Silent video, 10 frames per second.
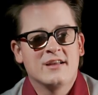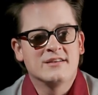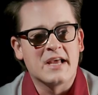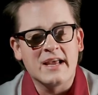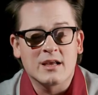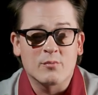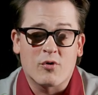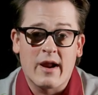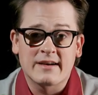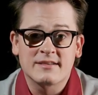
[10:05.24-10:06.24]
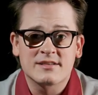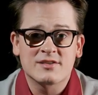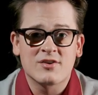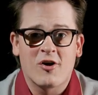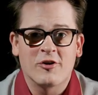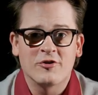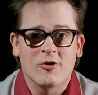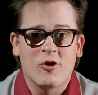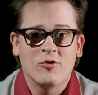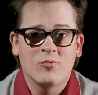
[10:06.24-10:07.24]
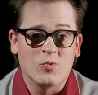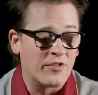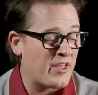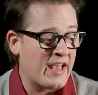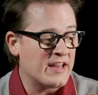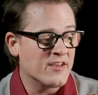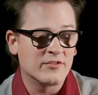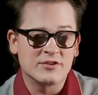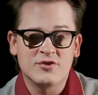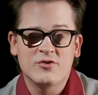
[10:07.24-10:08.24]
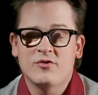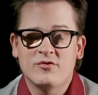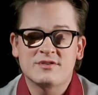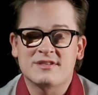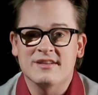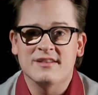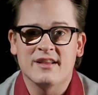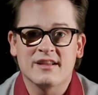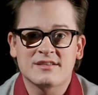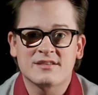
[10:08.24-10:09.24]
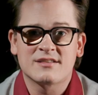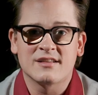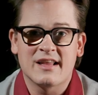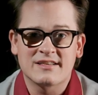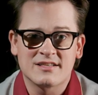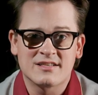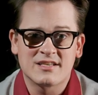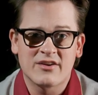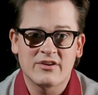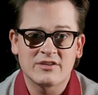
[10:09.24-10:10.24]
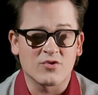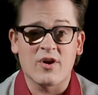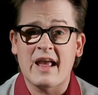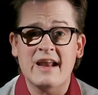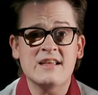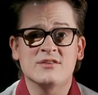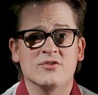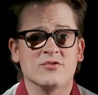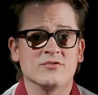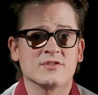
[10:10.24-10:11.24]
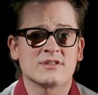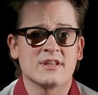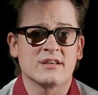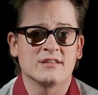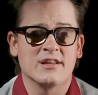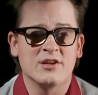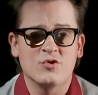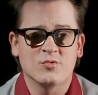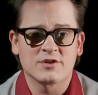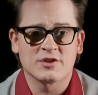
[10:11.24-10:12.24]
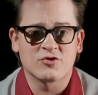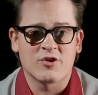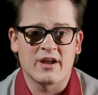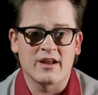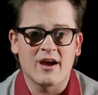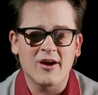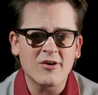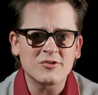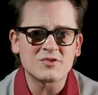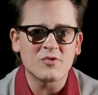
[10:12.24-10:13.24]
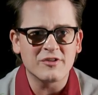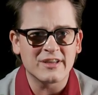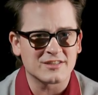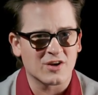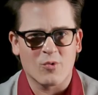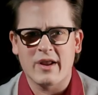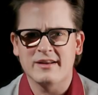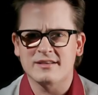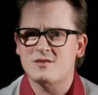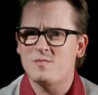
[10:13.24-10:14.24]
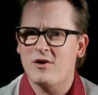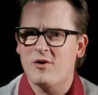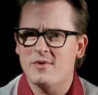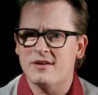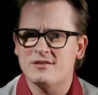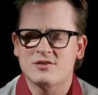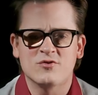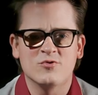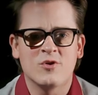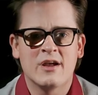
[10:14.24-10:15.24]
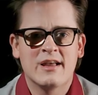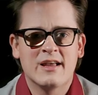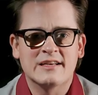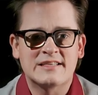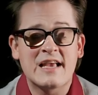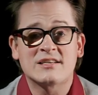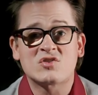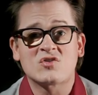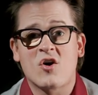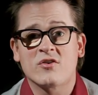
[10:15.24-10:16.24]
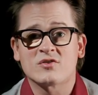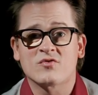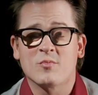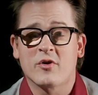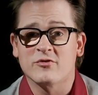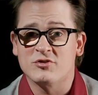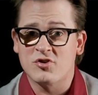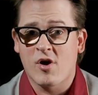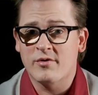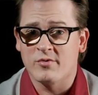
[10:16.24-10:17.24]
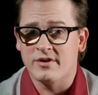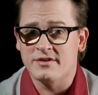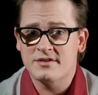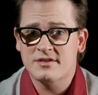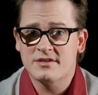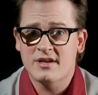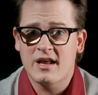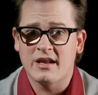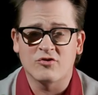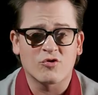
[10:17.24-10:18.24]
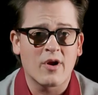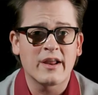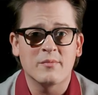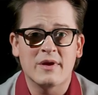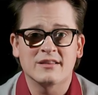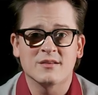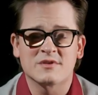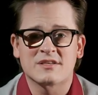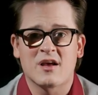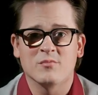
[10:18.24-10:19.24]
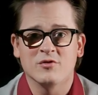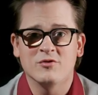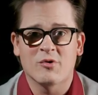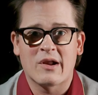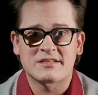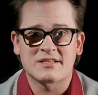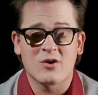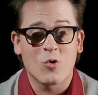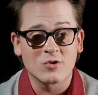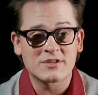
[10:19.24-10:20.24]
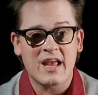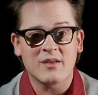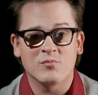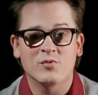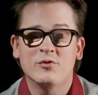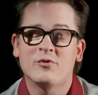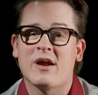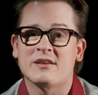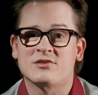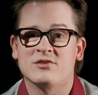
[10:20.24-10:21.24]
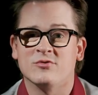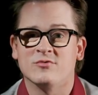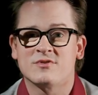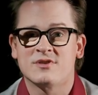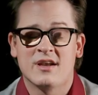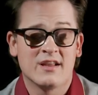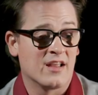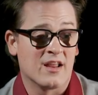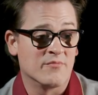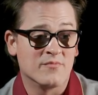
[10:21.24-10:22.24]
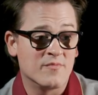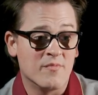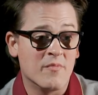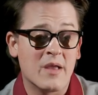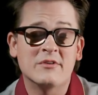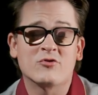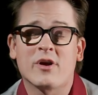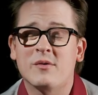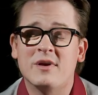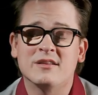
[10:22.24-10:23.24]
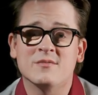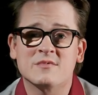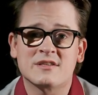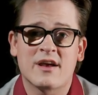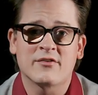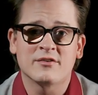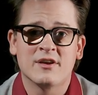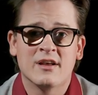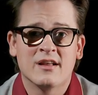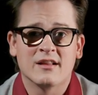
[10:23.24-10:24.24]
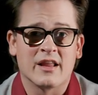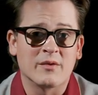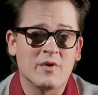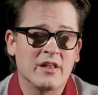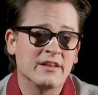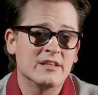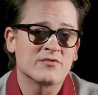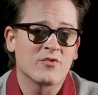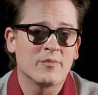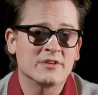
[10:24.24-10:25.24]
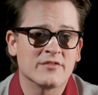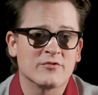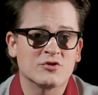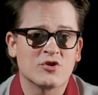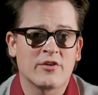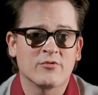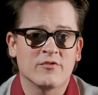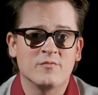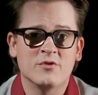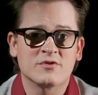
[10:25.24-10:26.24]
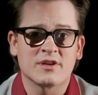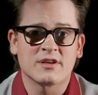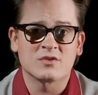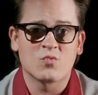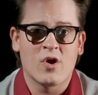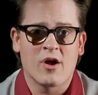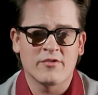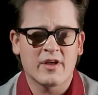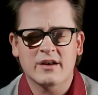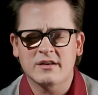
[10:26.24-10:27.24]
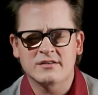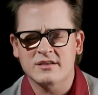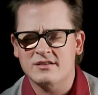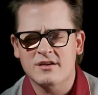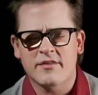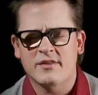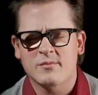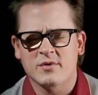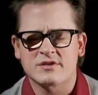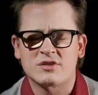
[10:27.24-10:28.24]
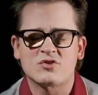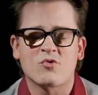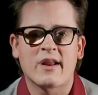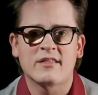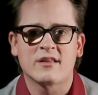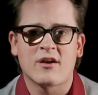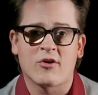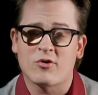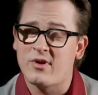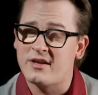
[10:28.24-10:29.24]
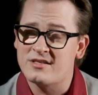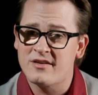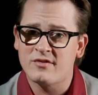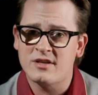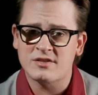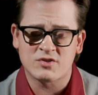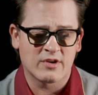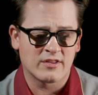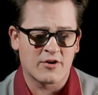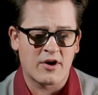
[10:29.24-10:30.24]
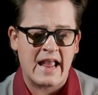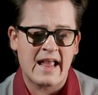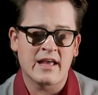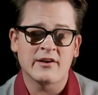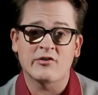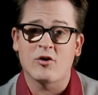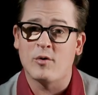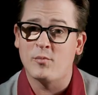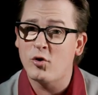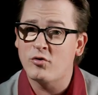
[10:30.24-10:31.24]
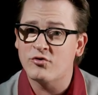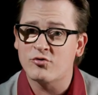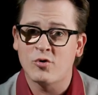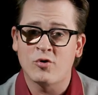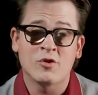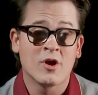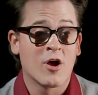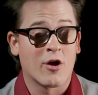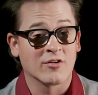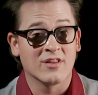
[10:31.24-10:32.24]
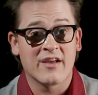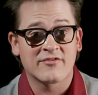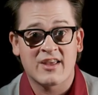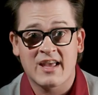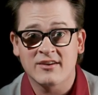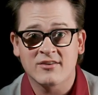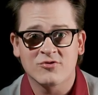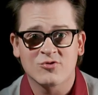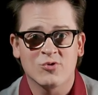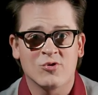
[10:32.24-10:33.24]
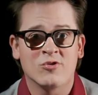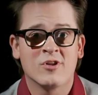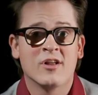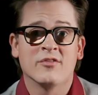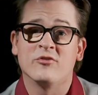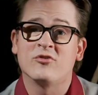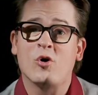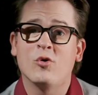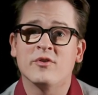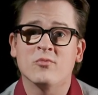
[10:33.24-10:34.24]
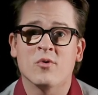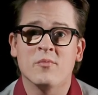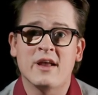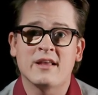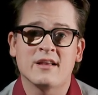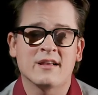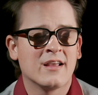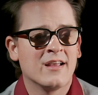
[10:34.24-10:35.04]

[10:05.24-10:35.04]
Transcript: take and practice on your own with any of the tunes in this lesson series or any tunes that, that you want to try. I also think it's a great experiment to take songs from other genres and try to make them sound bluegrassy, or take bluegrass tunes and maybe try to make them sound like melodies from a different genre of music as well. That does nothing but strengthen our creativity, strengthen our hand, our bow control, our left hand control, the tone that we're making.